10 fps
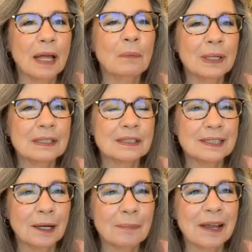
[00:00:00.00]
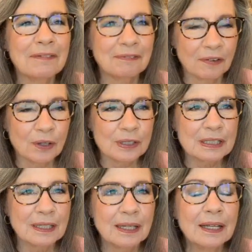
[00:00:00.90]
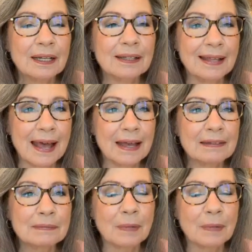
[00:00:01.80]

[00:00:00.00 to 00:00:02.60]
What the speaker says: I wanted to share my first class,